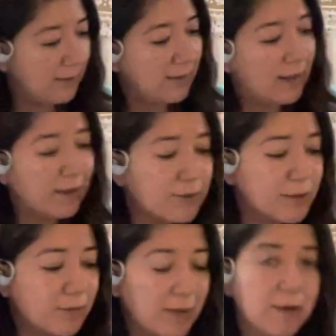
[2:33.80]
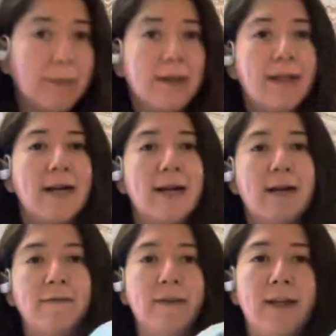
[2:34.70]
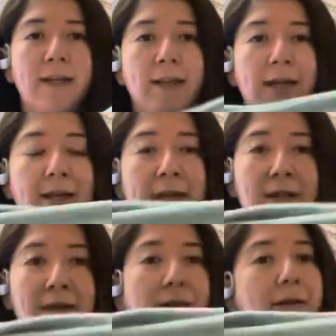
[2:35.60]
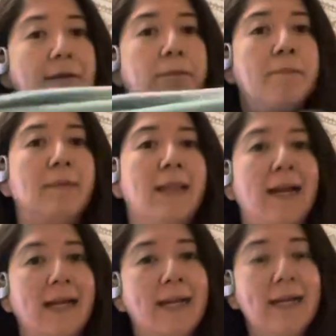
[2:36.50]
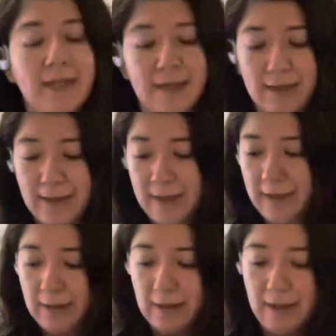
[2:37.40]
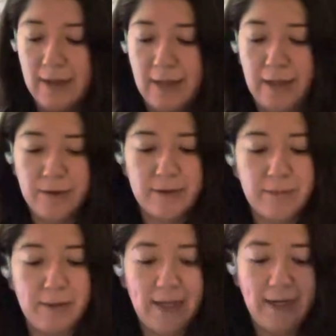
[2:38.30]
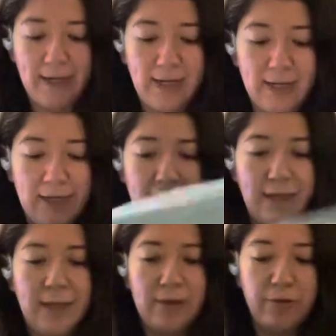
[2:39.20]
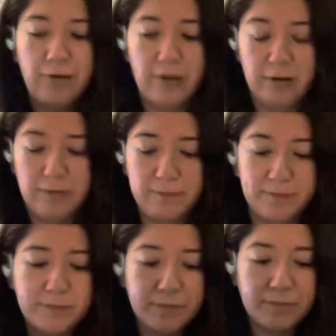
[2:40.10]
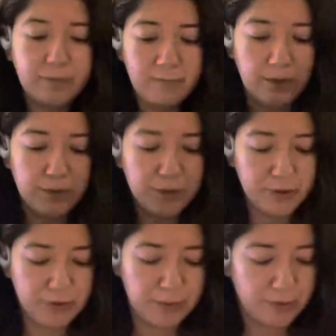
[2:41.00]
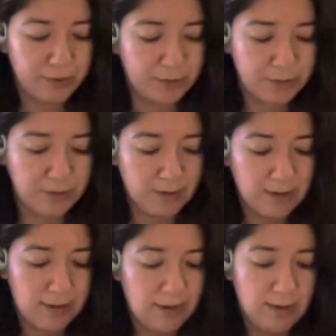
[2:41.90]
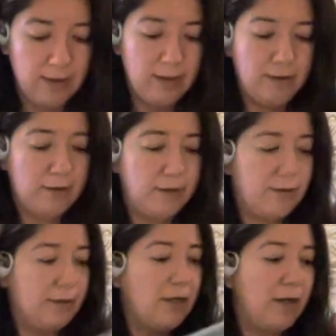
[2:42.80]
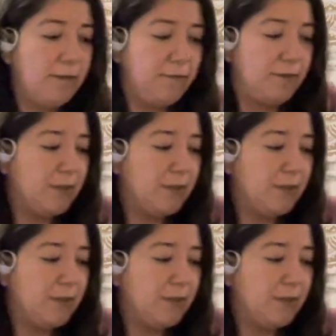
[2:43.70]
I also recommend having a blanket. I use the blanket either to stuff